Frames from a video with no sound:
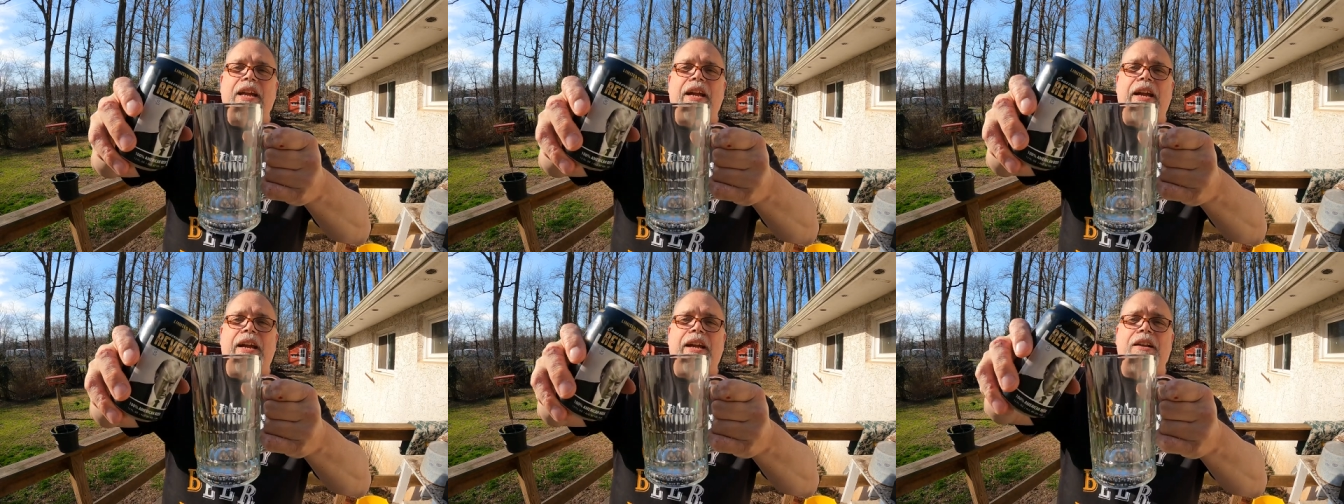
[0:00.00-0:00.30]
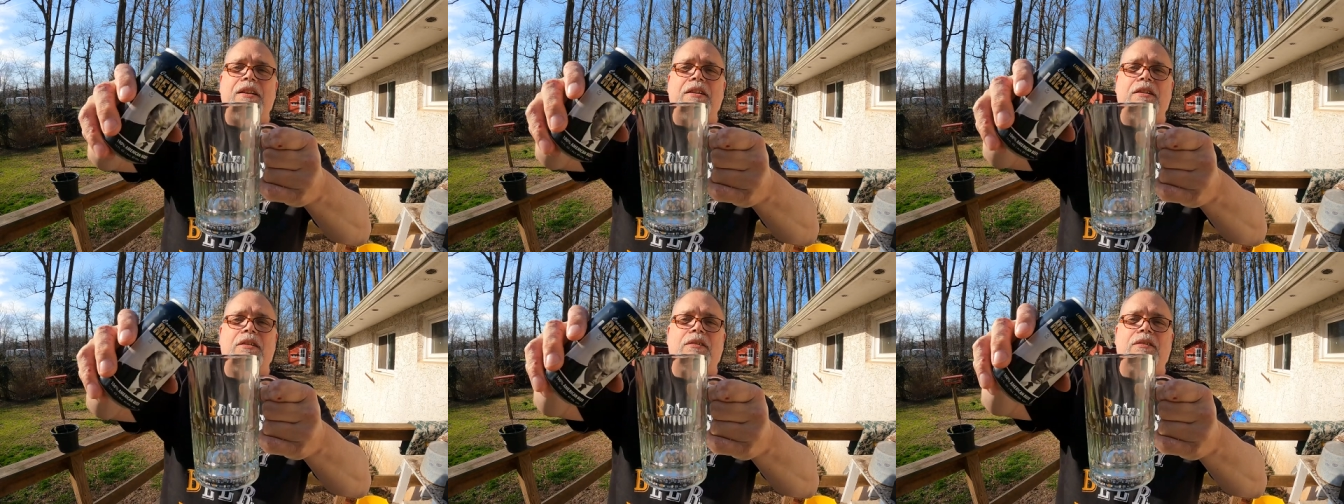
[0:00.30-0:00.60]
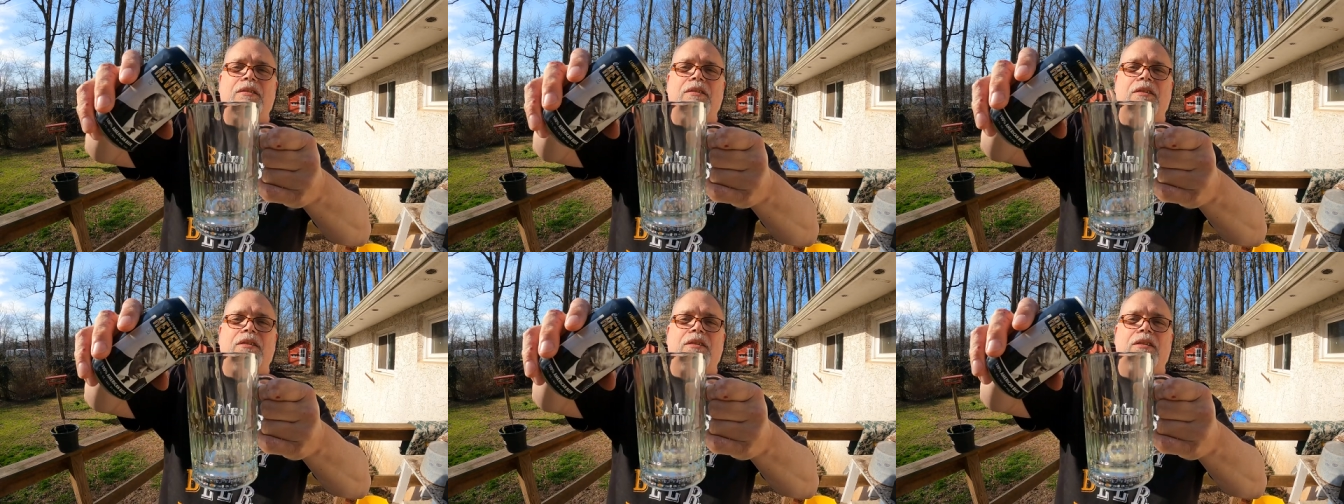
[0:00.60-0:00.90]
can
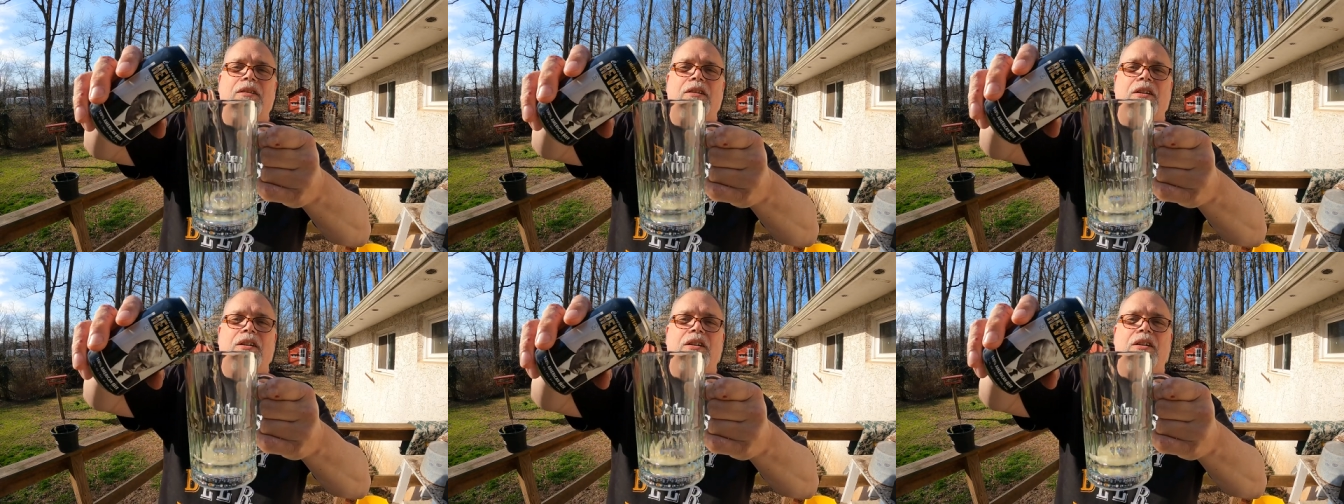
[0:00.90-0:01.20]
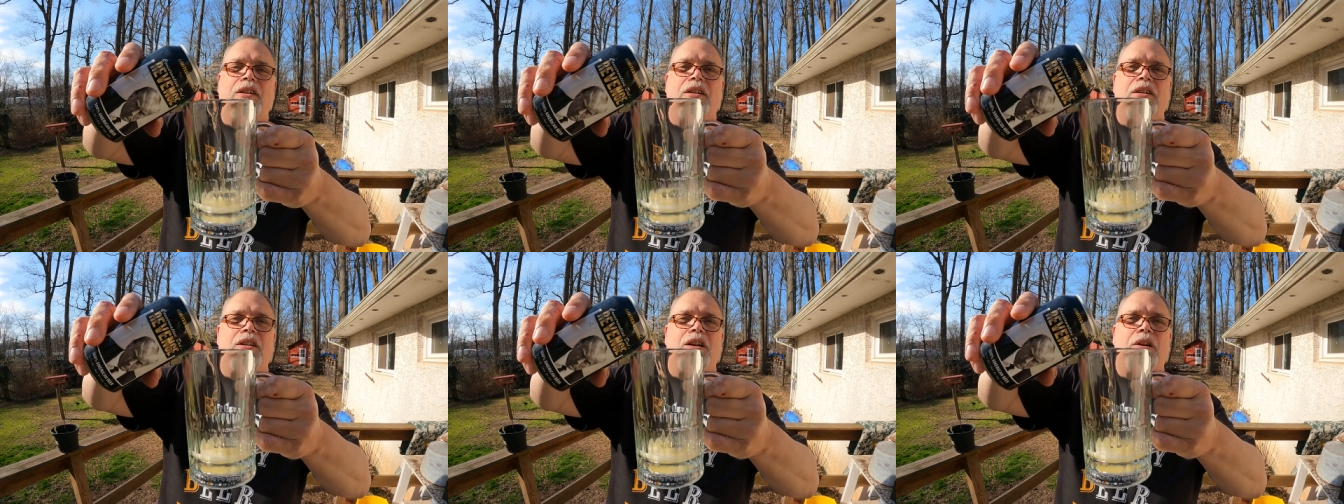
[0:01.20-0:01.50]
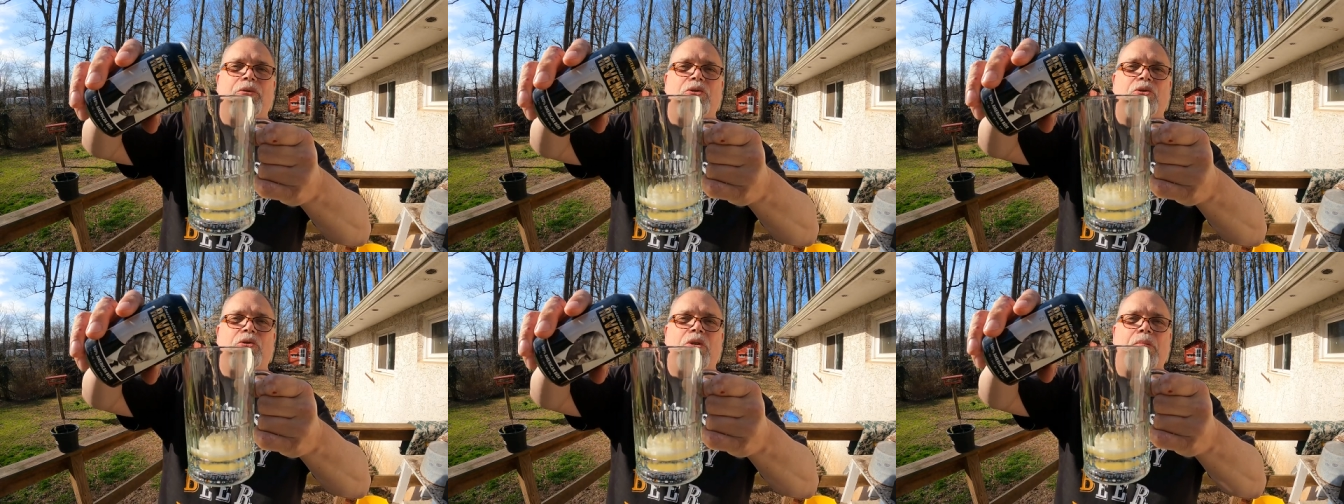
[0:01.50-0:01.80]

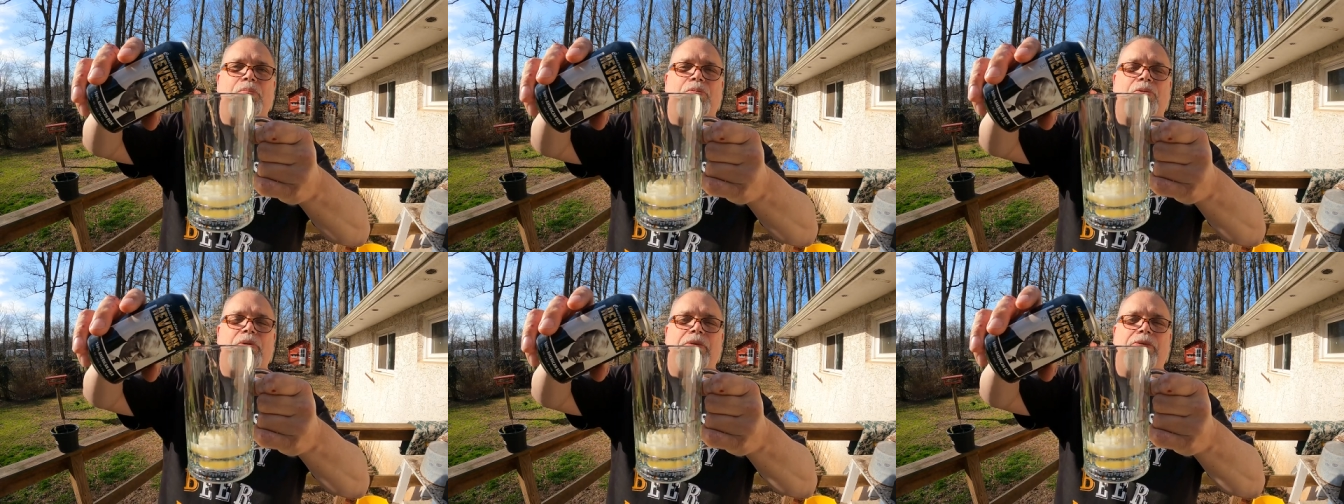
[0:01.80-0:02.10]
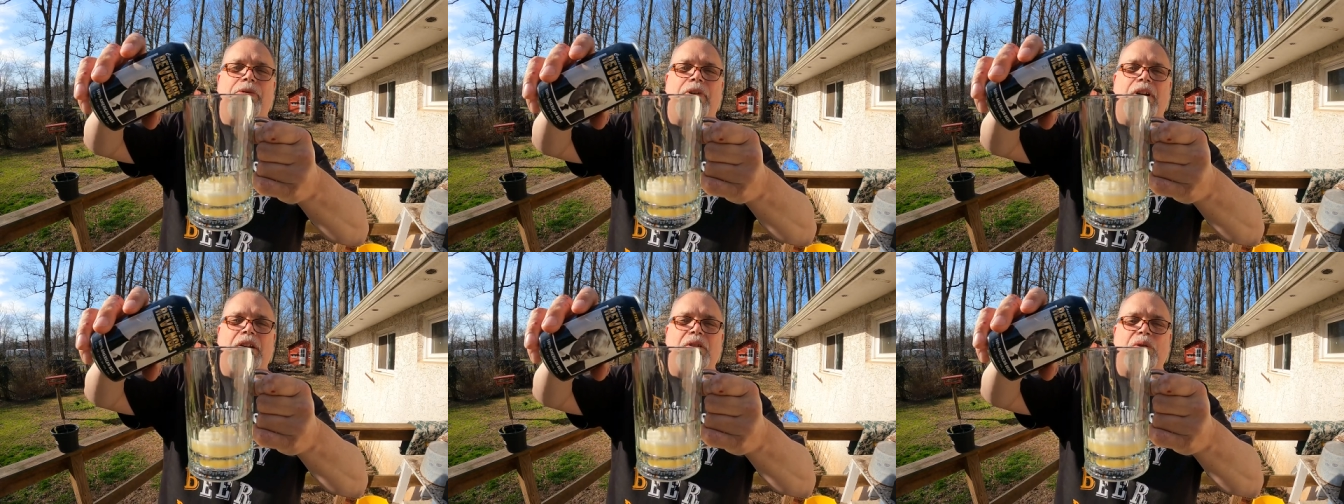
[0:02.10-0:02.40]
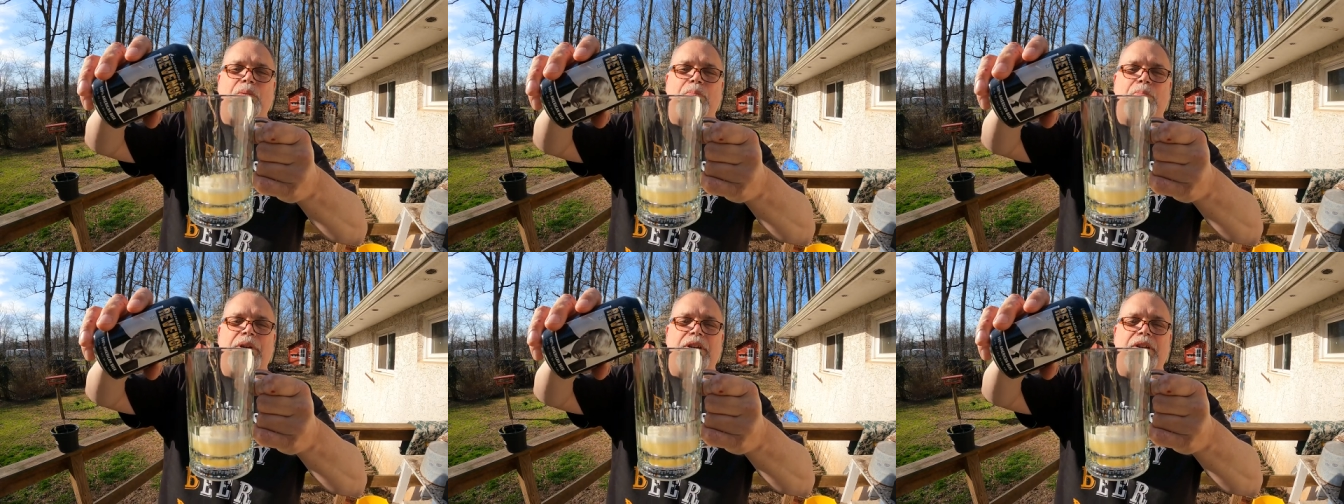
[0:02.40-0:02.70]
of Trump
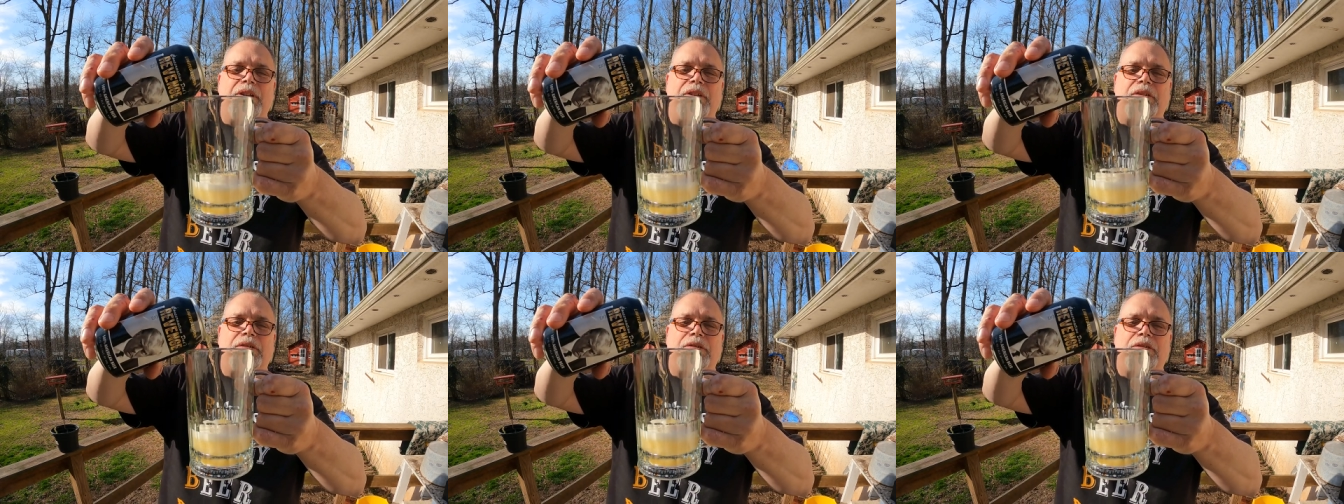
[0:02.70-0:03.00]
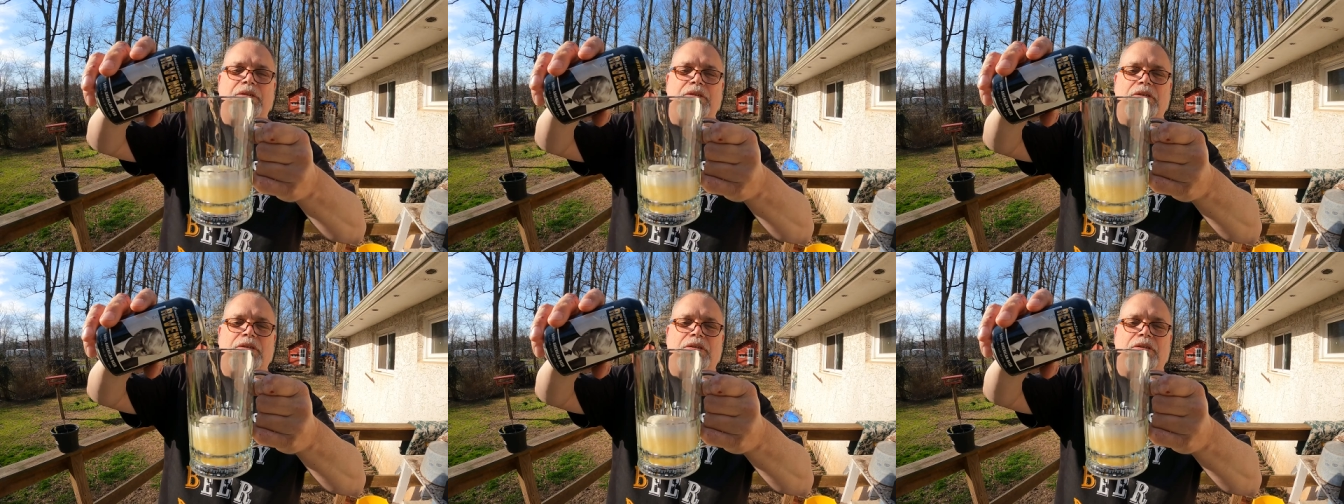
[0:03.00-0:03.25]
Revenge beer.